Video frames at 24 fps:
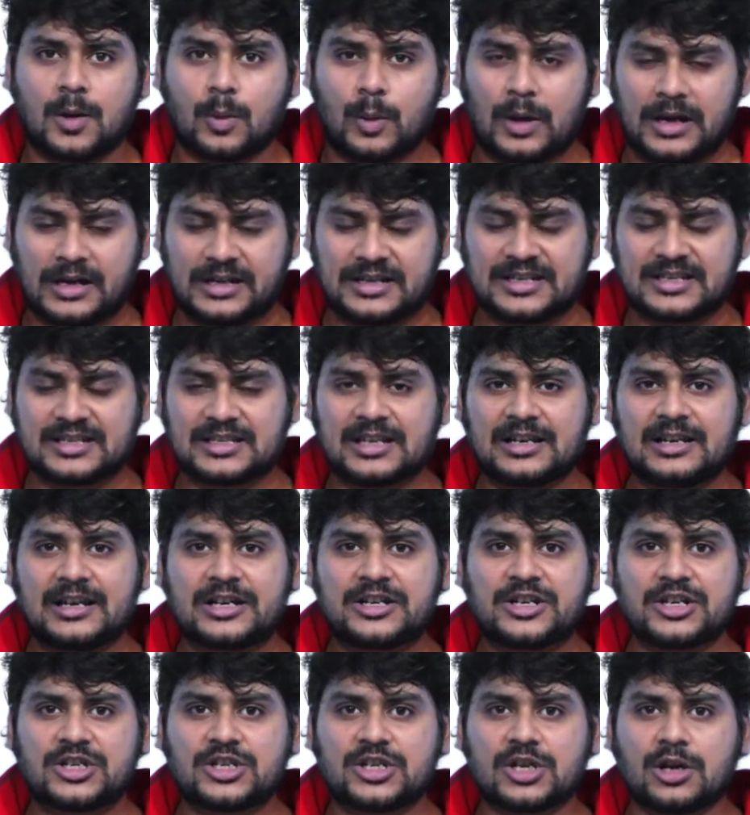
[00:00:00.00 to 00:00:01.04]
Well, it is the
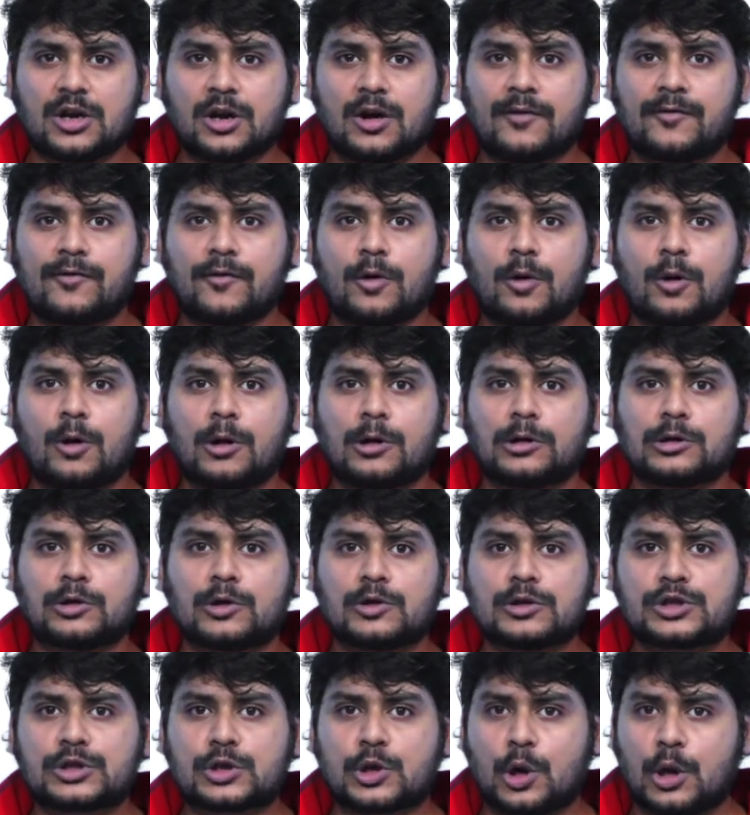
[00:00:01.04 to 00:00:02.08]
literature of all
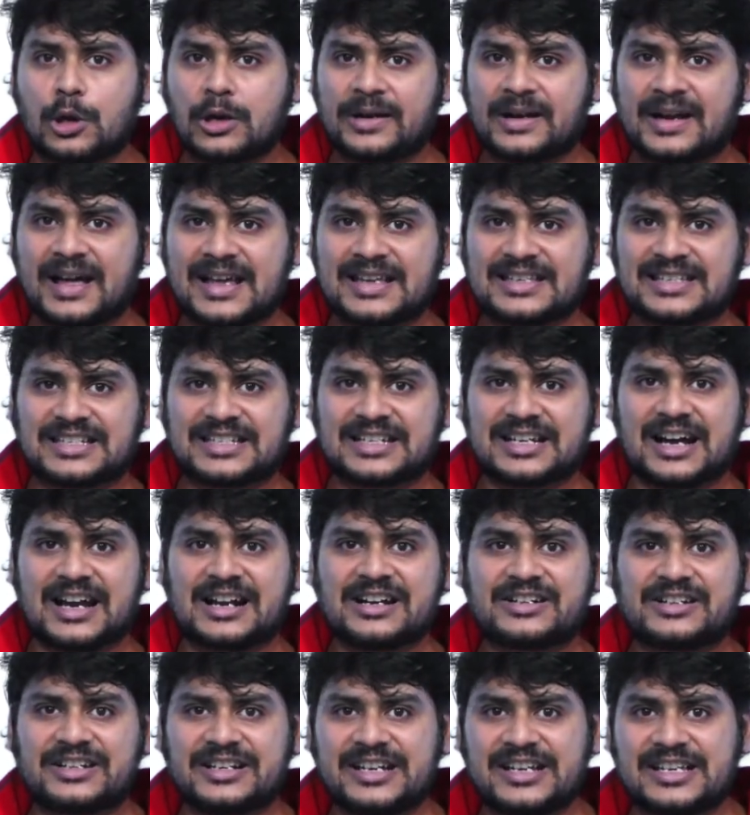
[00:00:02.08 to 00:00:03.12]
those colonized
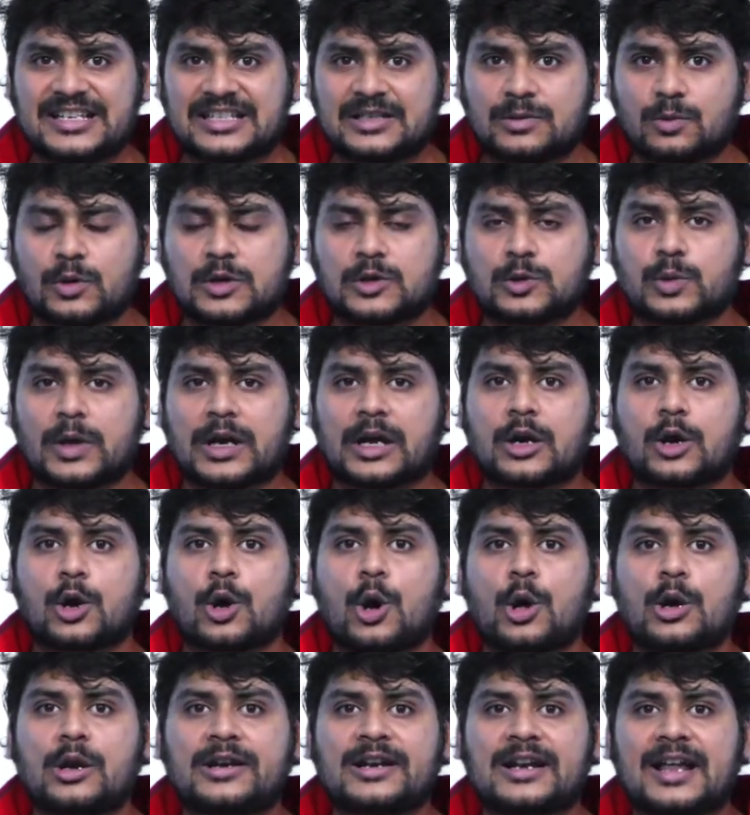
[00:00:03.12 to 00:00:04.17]
countries which were
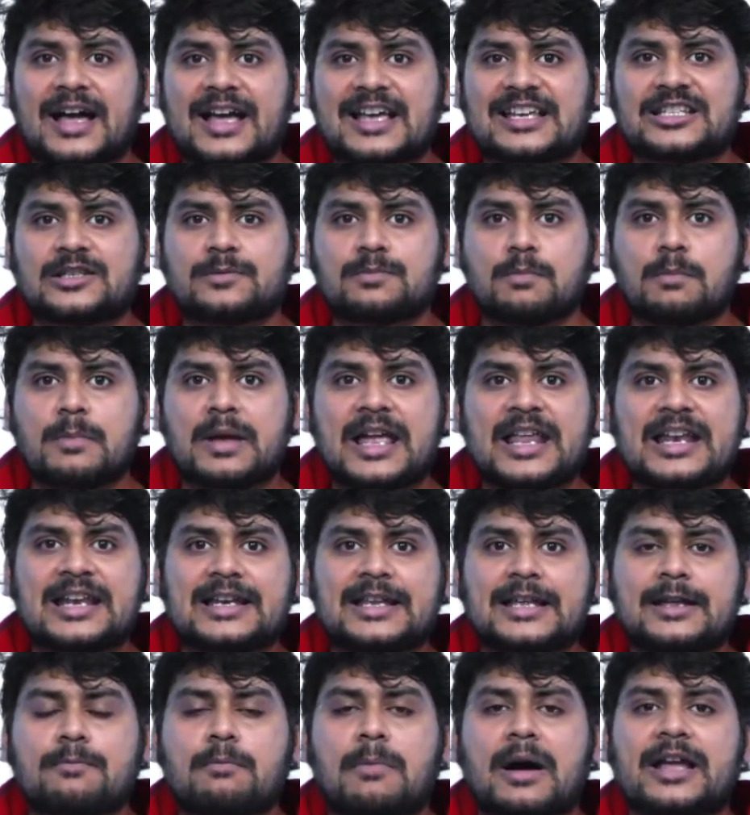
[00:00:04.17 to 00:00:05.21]
colonized
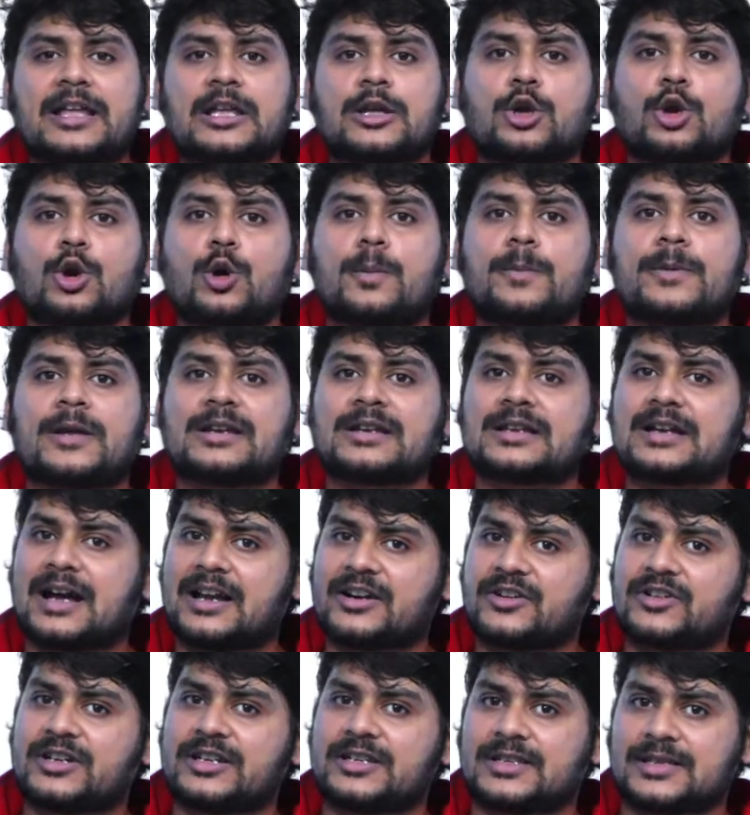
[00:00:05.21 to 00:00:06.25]
mainly by European
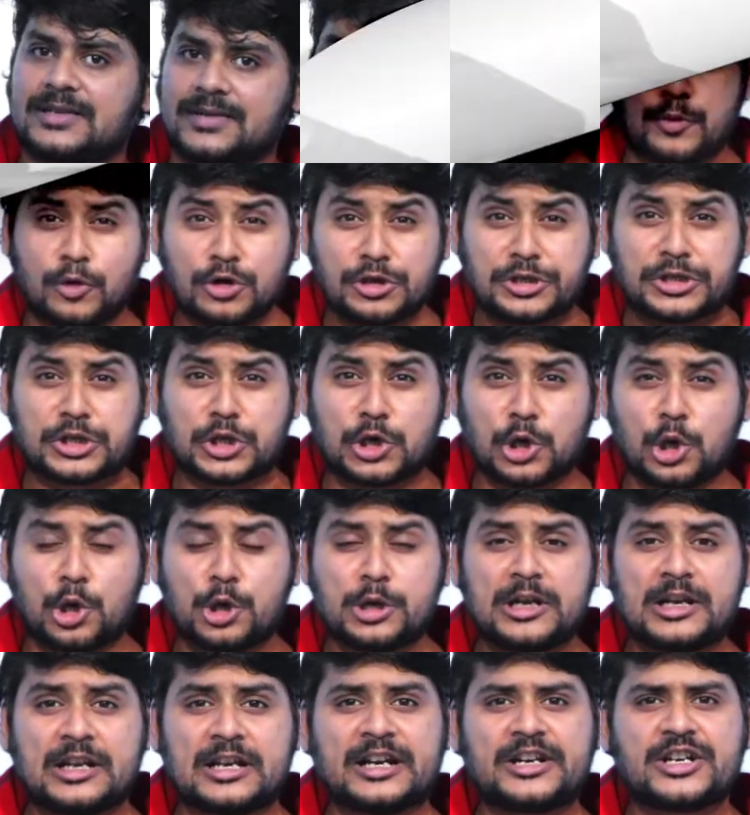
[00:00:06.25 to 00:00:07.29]
countries.
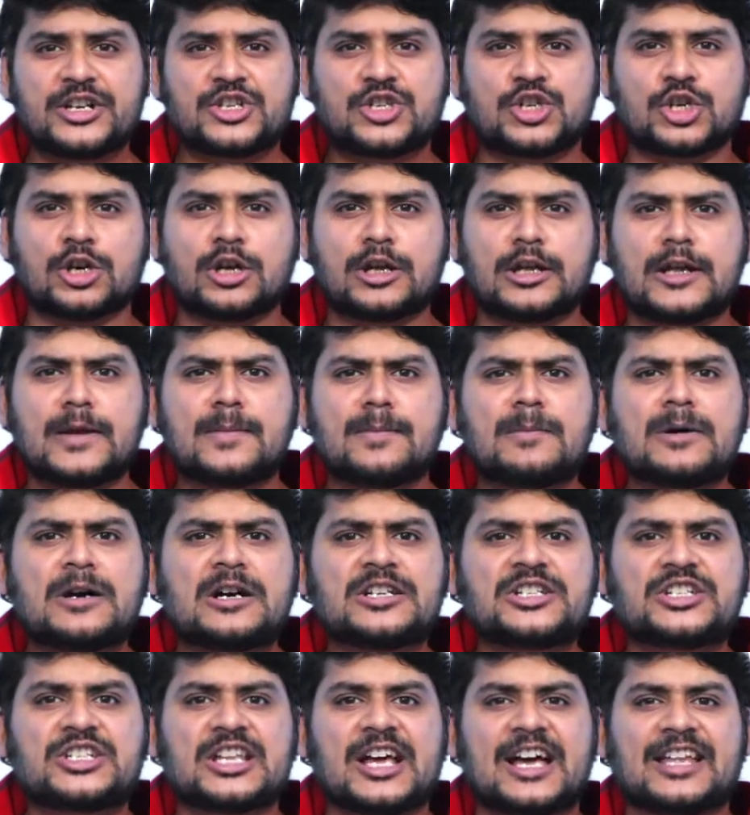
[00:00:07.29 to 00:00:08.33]
Post-colonial literature
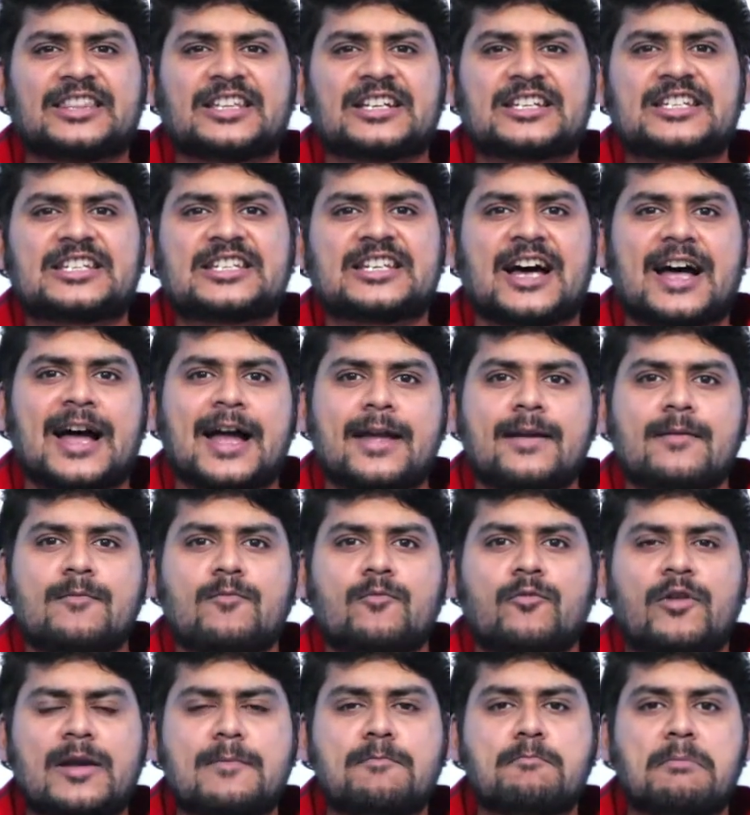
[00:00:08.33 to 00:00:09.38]
emerged at the
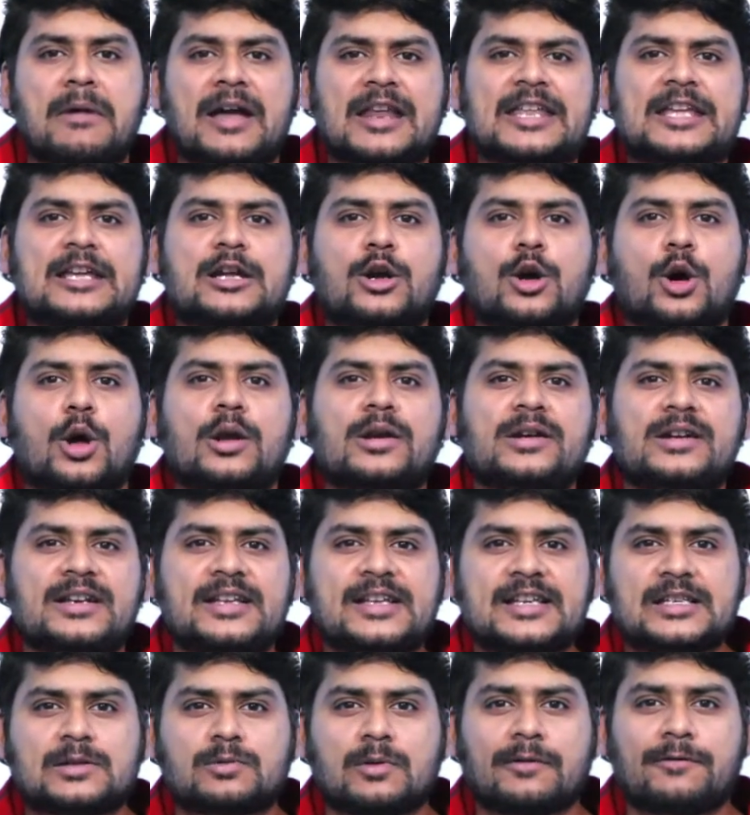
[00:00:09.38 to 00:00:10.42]
time when many
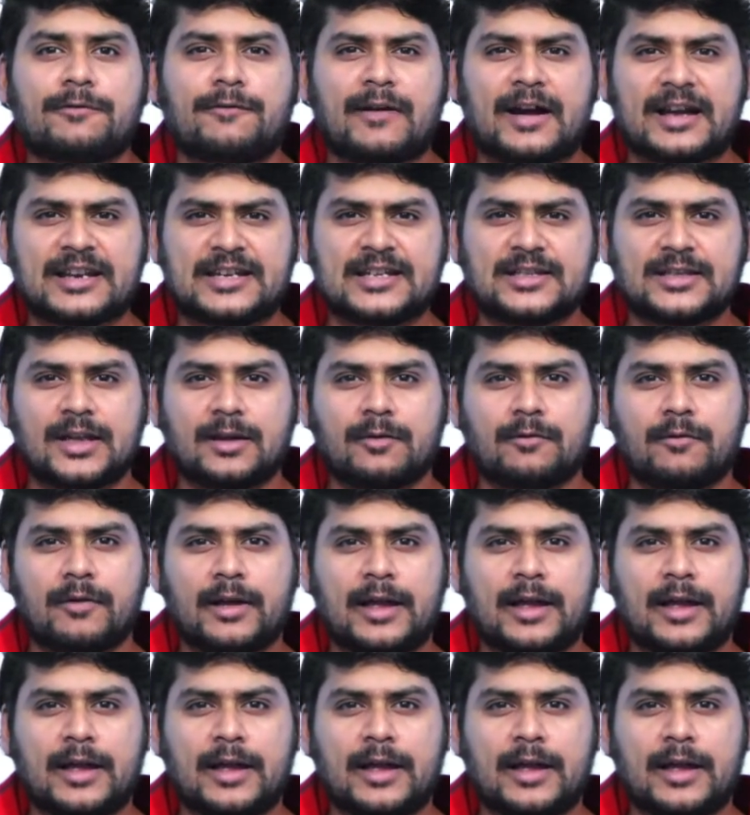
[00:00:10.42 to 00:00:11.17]
colonies were fighting their